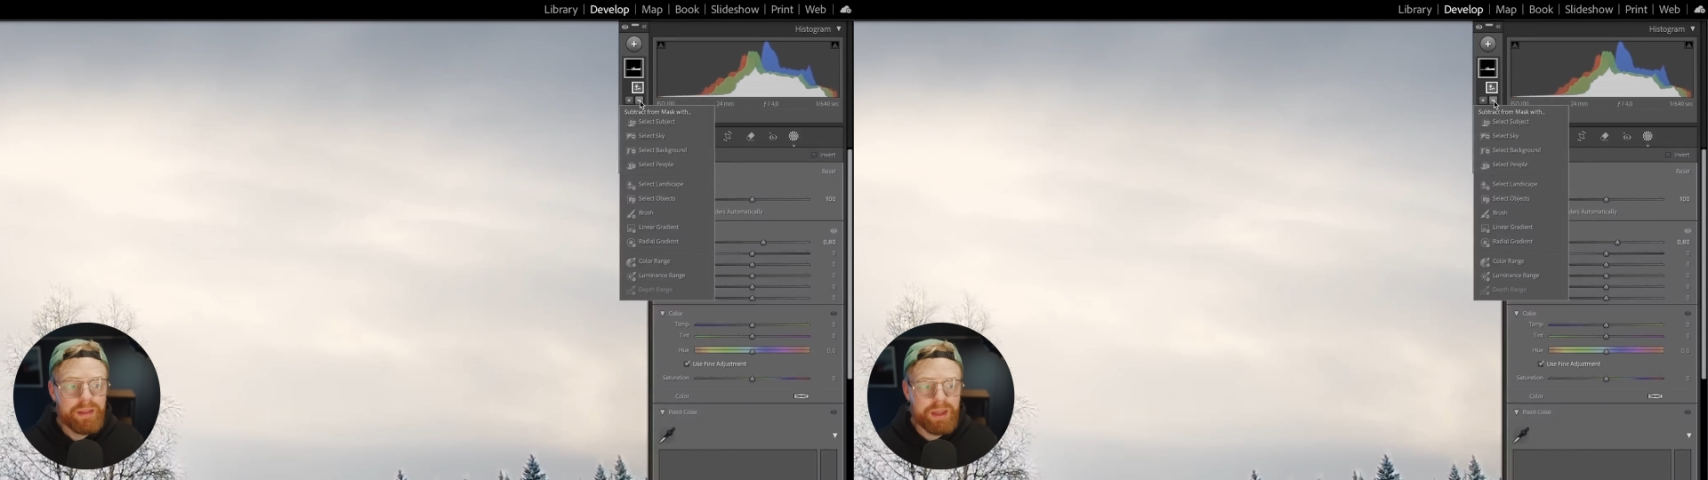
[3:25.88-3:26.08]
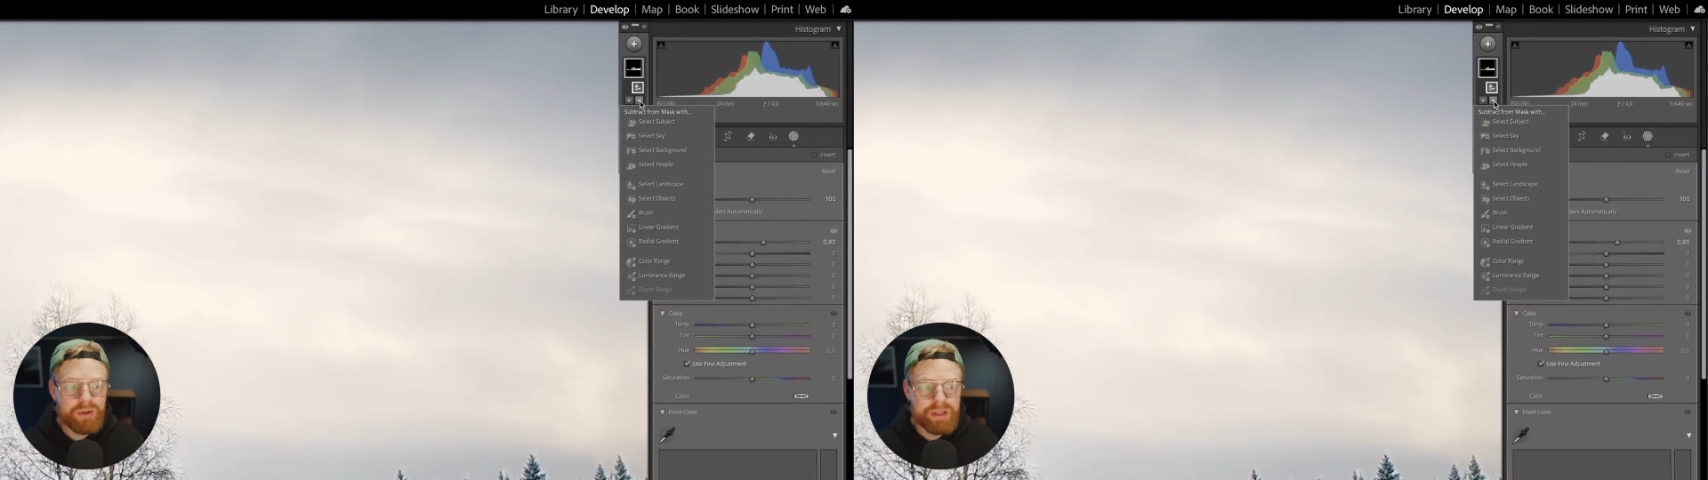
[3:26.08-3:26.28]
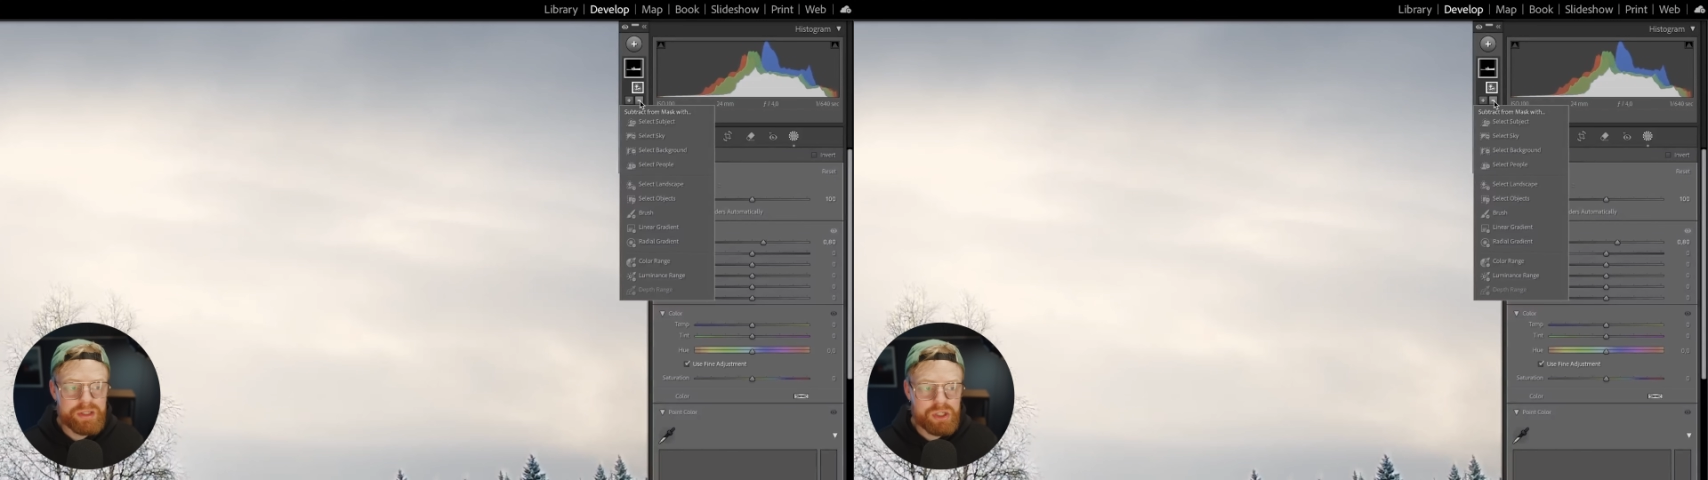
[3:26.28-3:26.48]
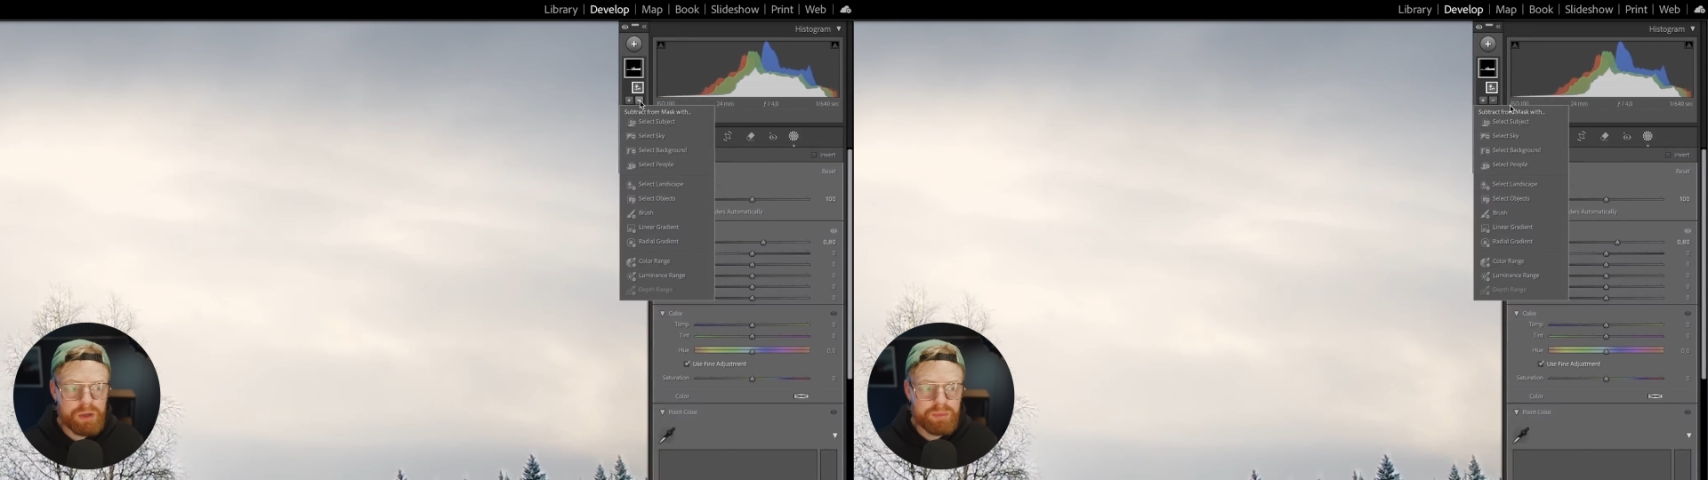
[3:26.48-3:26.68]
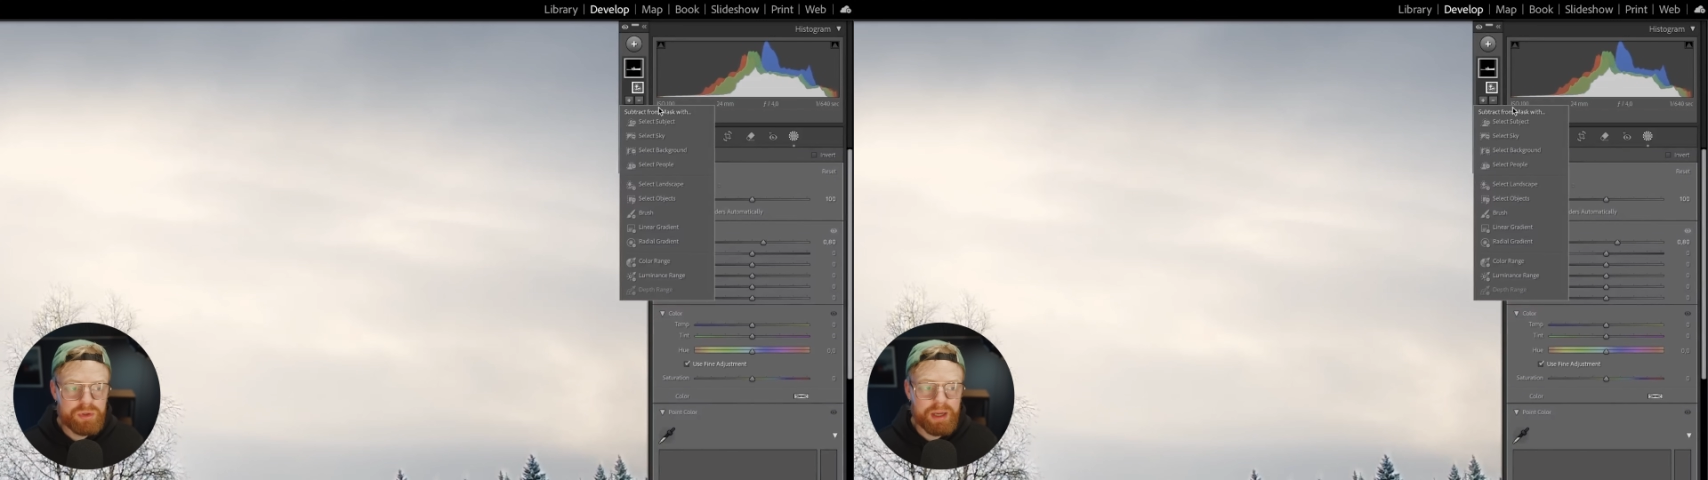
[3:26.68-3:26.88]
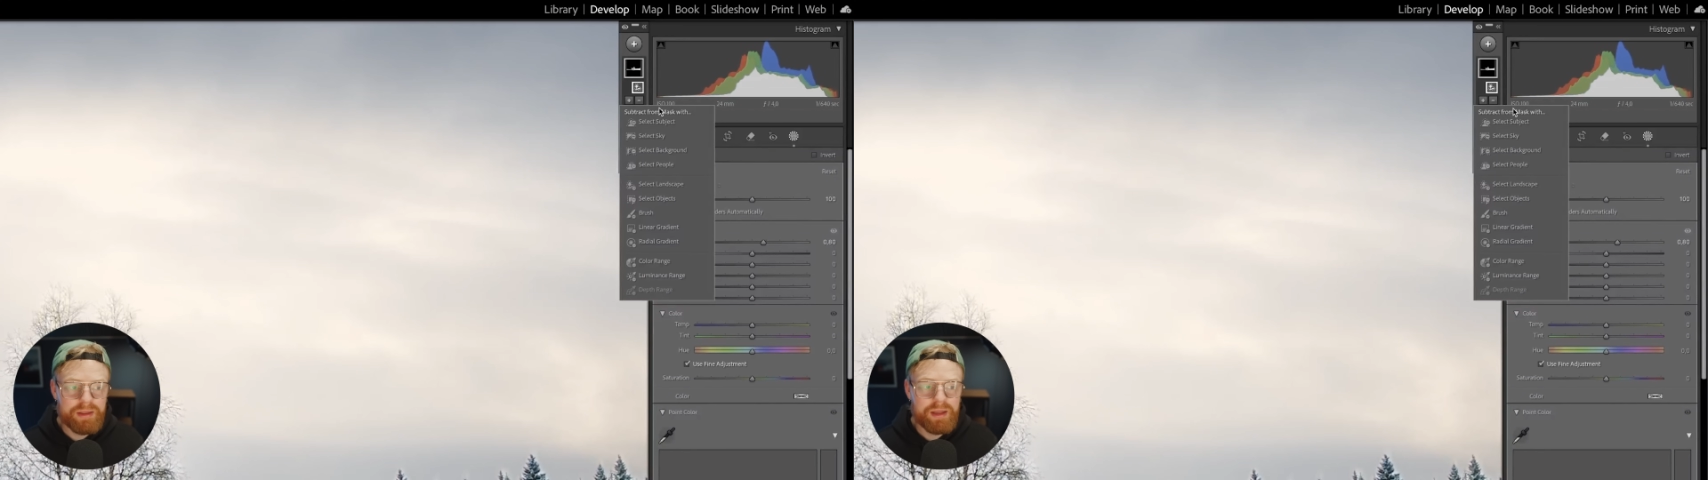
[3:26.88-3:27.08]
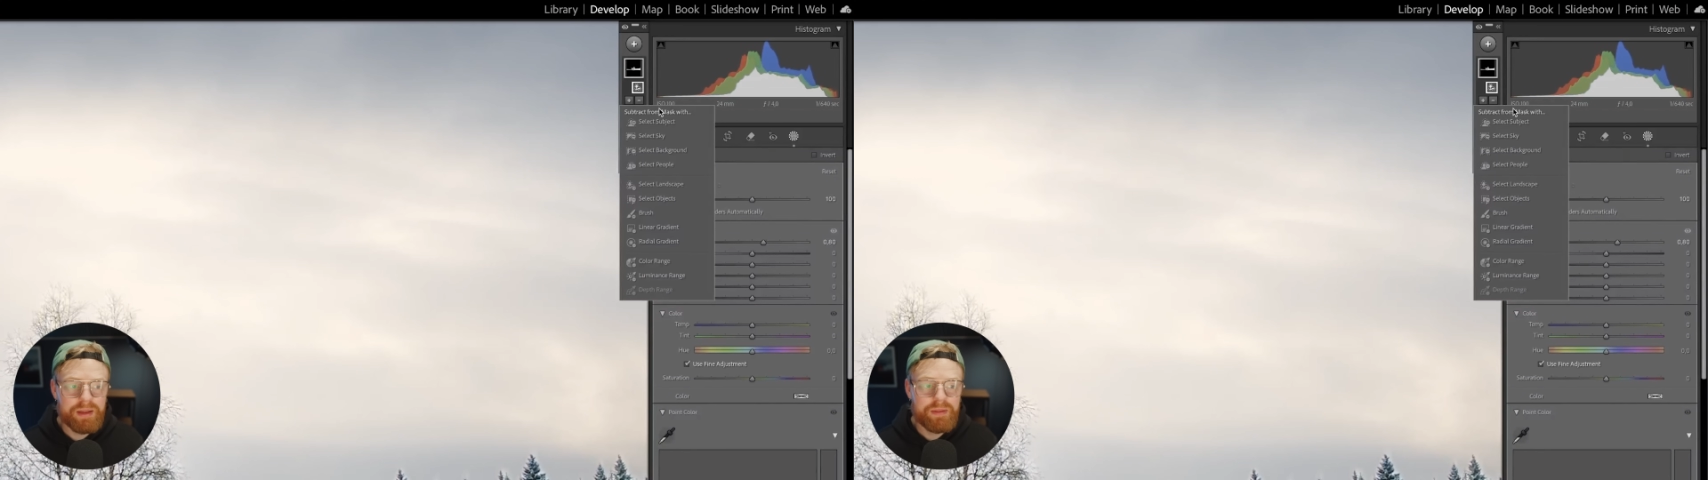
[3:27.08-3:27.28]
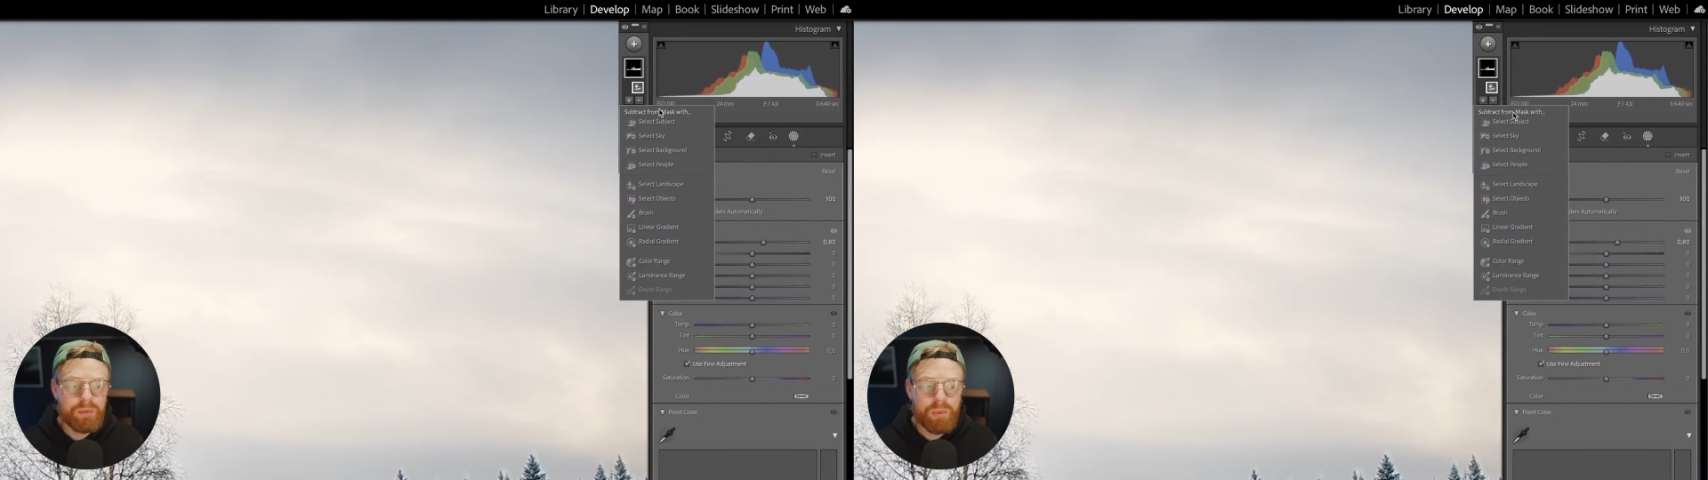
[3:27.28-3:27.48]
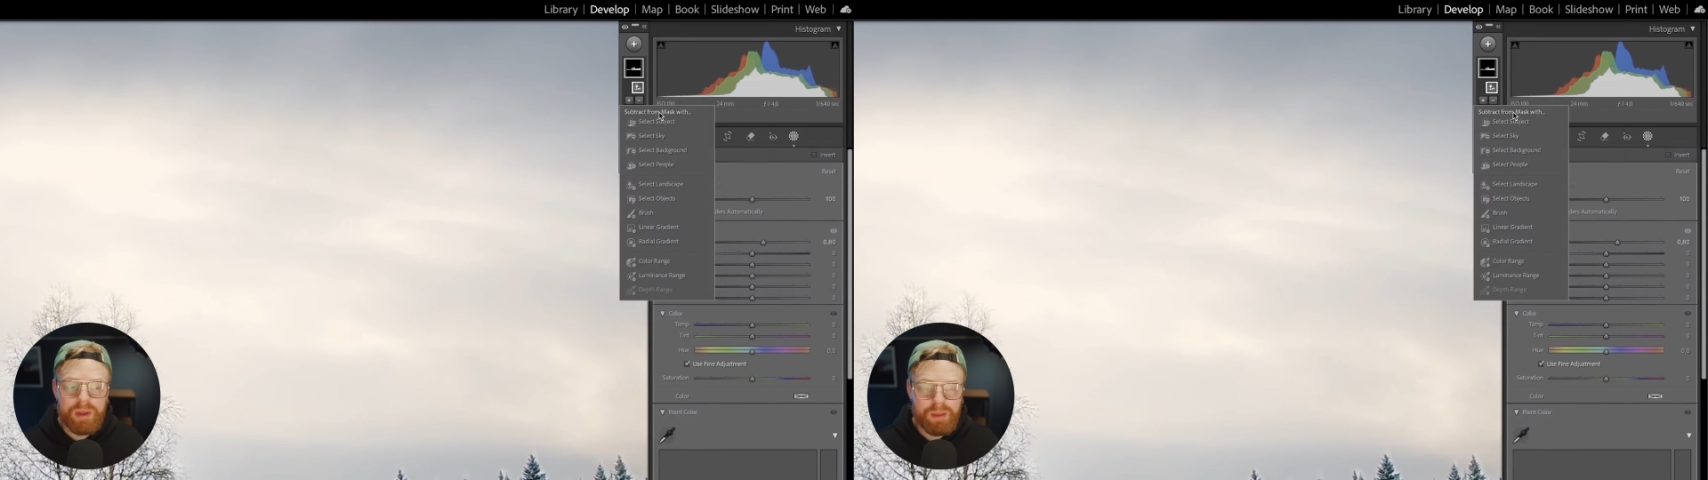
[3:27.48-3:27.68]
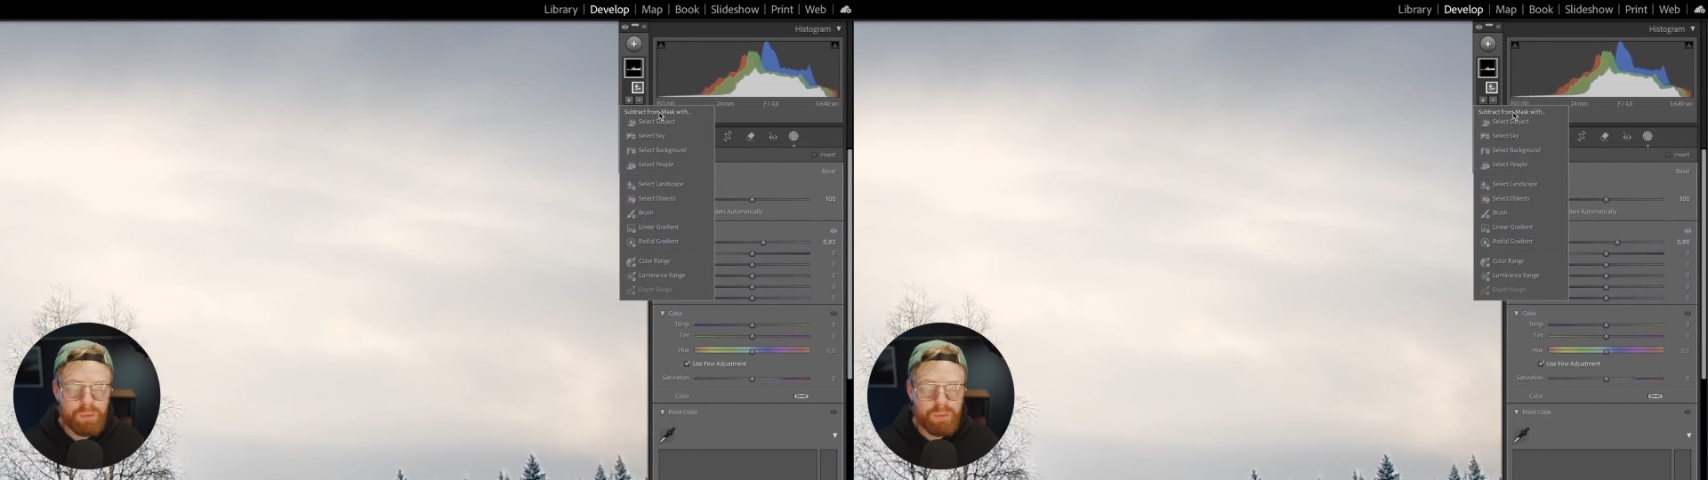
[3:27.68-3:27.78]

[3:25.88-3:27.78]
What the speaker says: then you can subtract it with